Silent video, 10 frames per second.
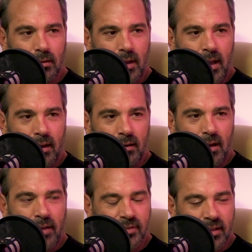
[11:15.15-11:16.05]
And
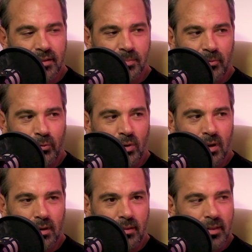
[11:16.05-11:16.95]
I've said this
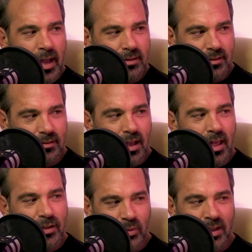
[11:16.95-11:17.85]
before. That's
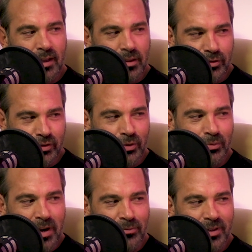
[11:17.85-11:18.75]
why I like the stew
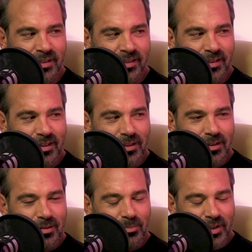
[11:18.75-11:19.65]
reference,
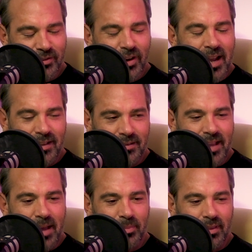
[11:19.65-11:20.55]
because you're adding
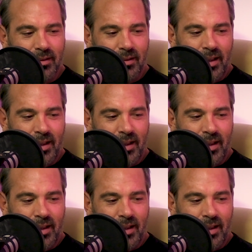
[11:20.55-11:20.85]
depth.